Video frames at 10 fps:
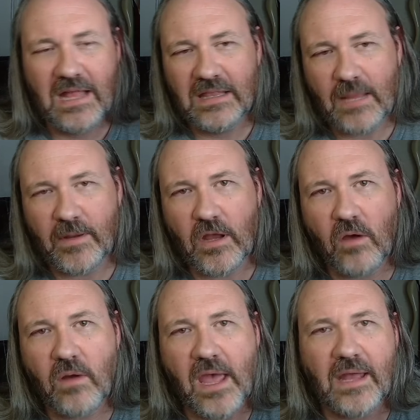let me
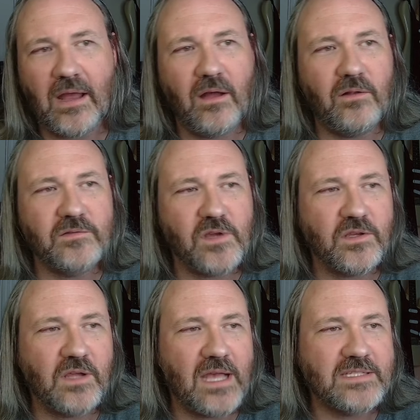know, and I'll talk
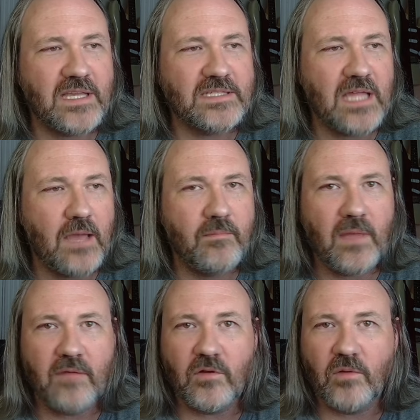to you guys next time.
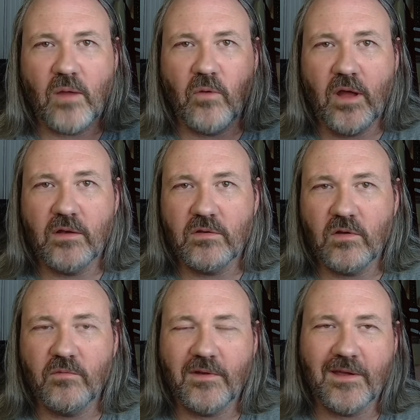Have a great one.
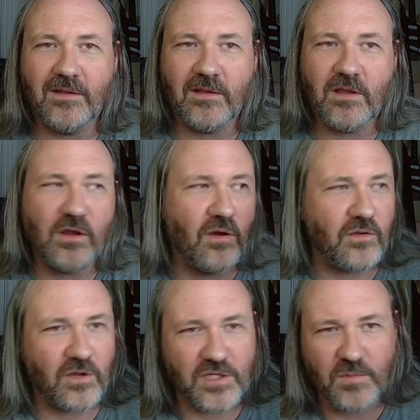Don't forget, you know,
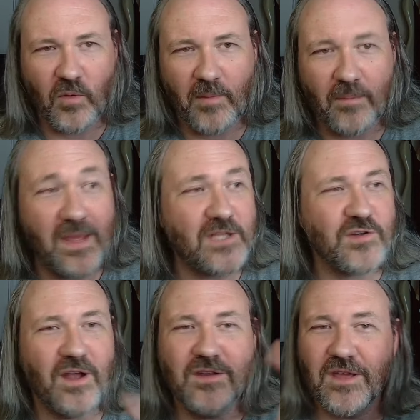you can support me on
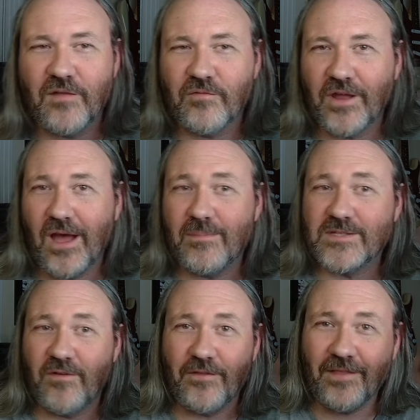Patreon. You get free copies
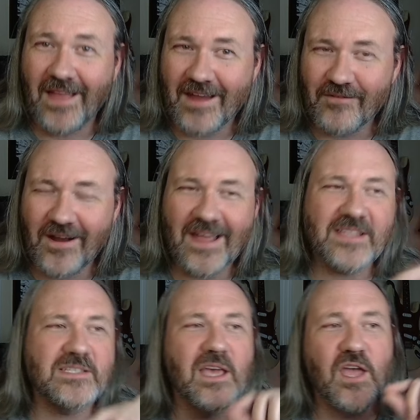of all the live
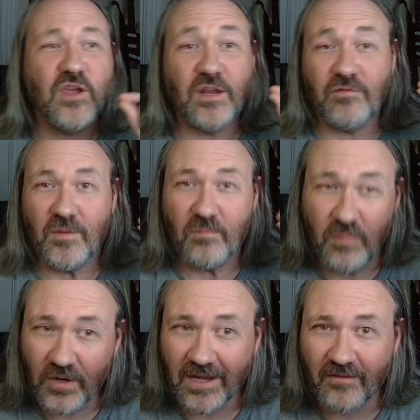writes. You get a free
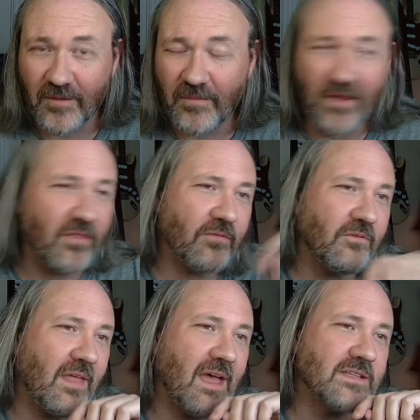book every month
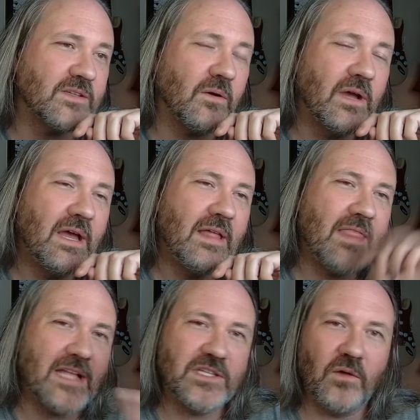through that. So
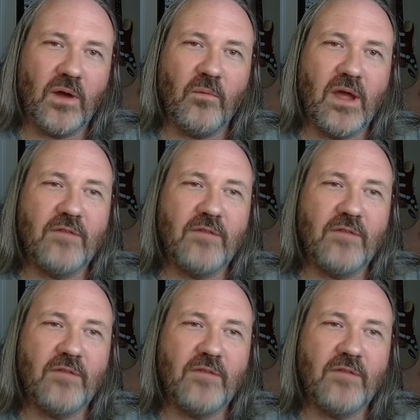that's a great way